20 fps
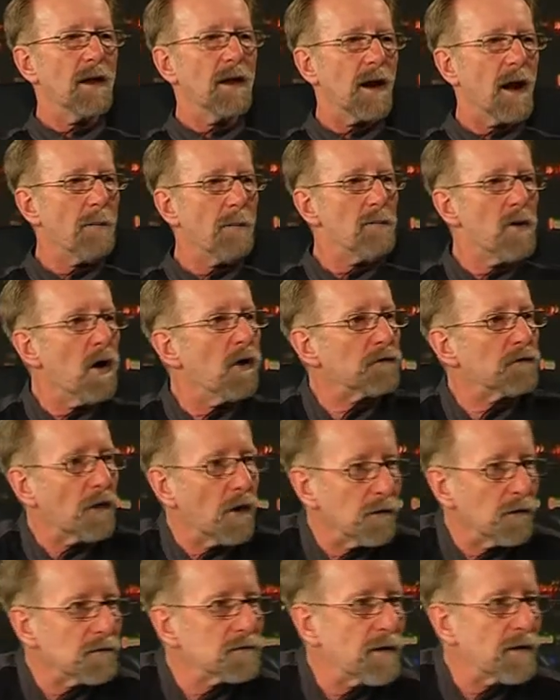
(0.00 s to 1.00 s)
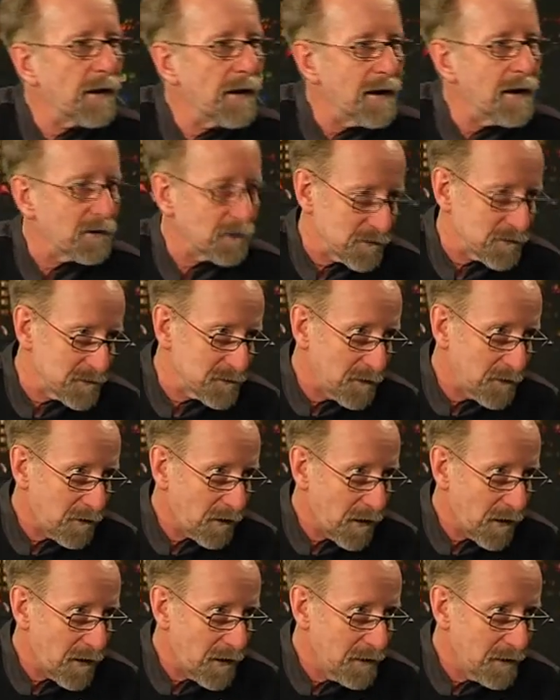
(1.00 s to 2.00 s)
and I'm not going to say unctuous,
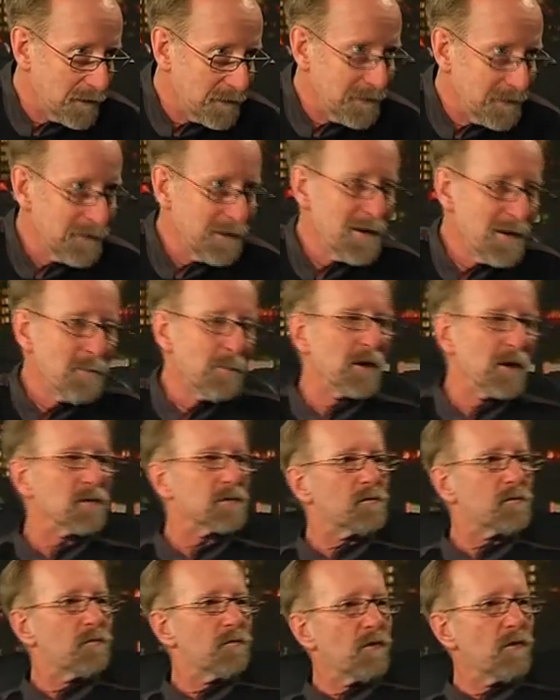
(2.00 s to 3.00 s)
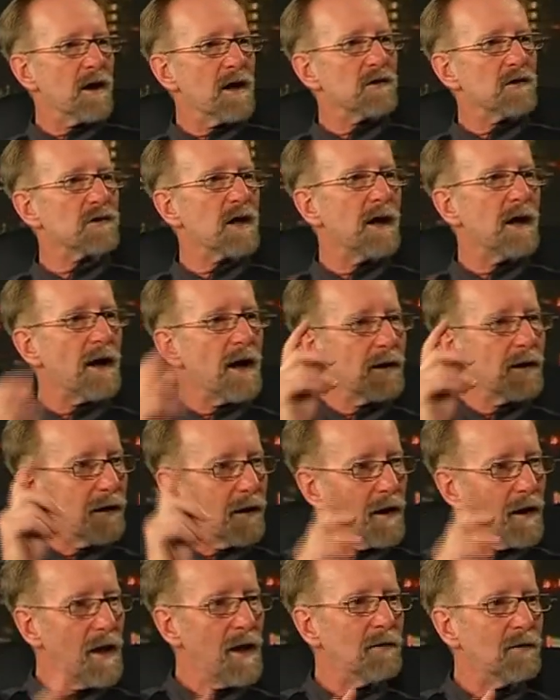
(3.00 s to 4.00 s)
okay? But it's fresh, and I
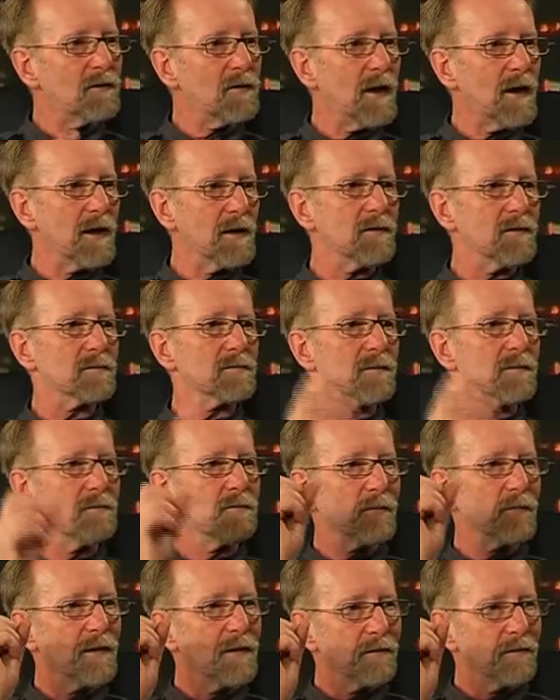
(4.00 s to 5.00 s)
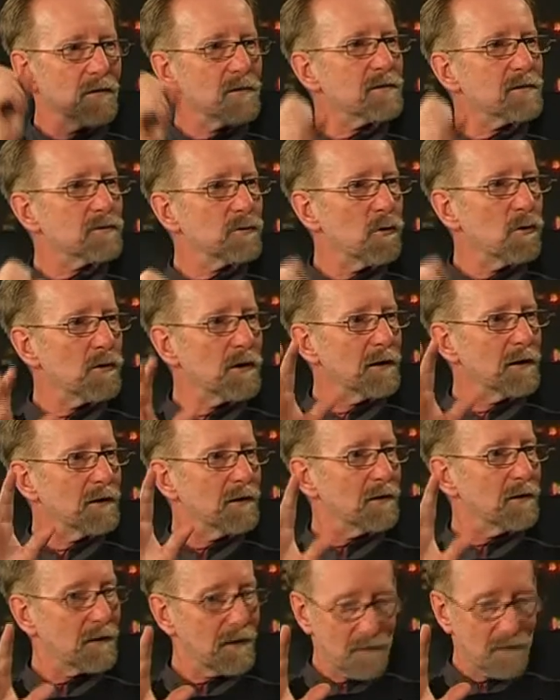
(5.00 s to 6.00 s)
can taste the
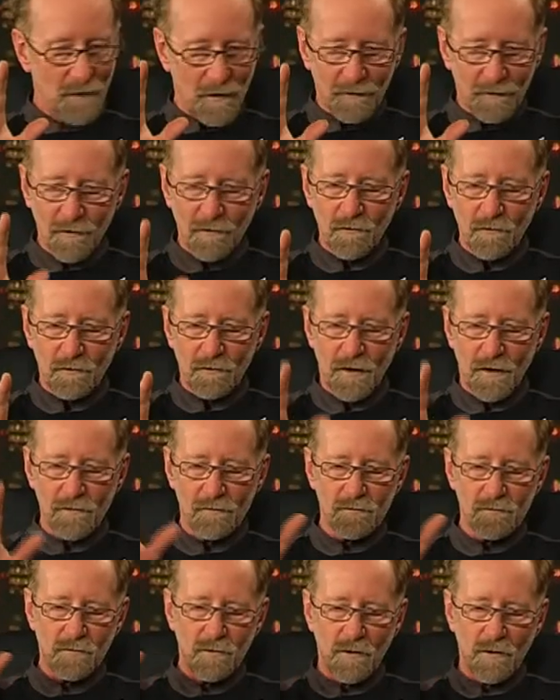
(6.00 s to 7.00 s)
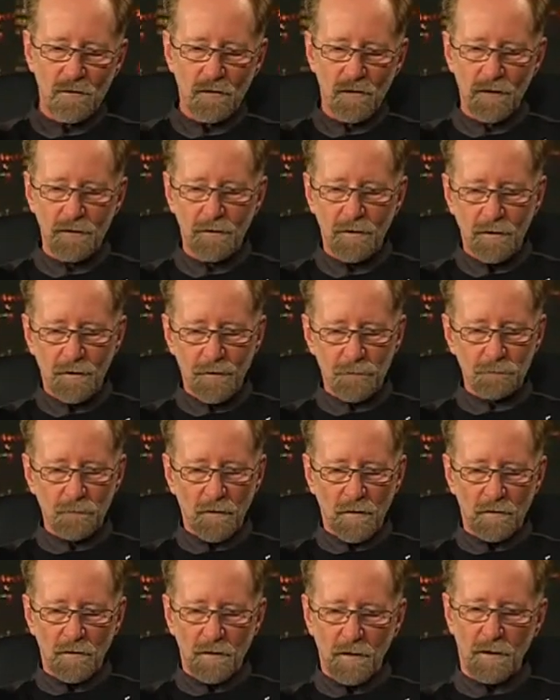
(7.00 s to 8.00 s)
stalky. Can you taste, you know,
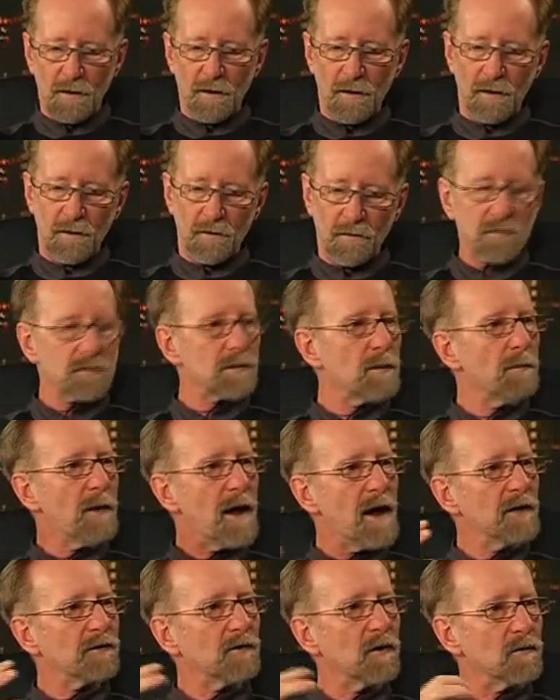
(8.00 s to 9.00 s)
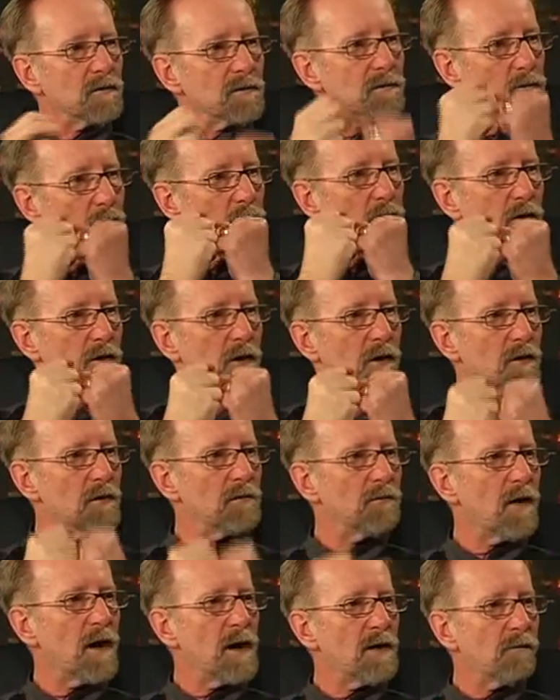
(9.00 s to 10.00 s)
the tomato stalk, you know,
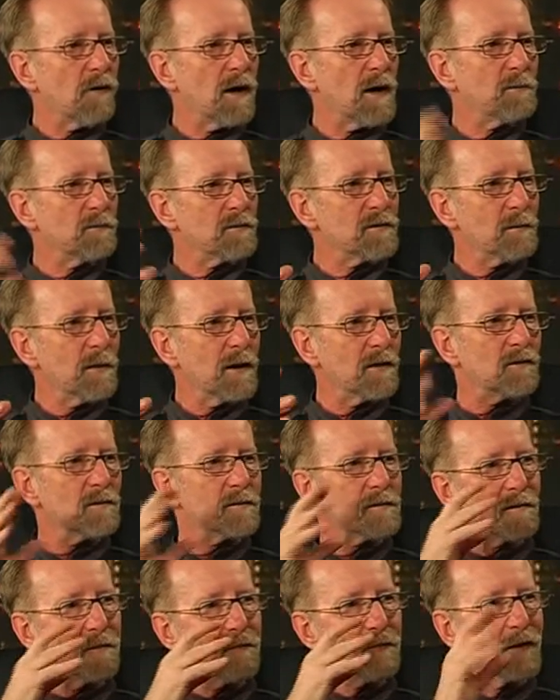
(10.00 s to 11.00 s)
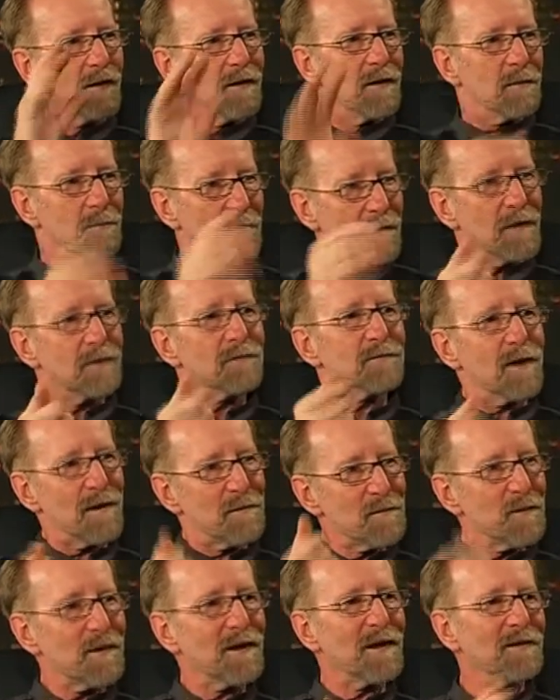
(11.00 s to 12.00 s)
the vine-ripened tomato. Just next
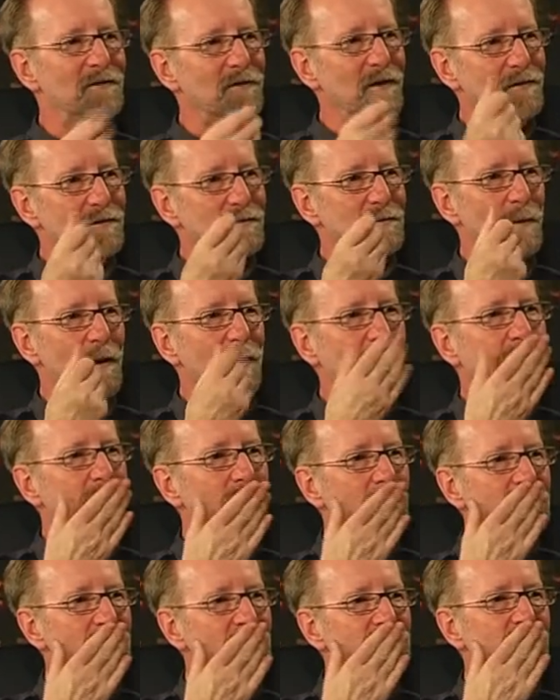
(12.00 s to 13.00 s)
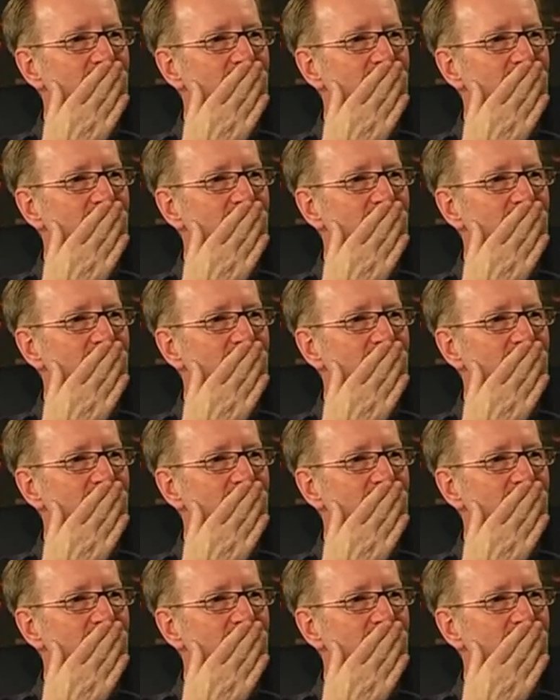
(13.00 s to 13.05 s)
time you get those, smell them.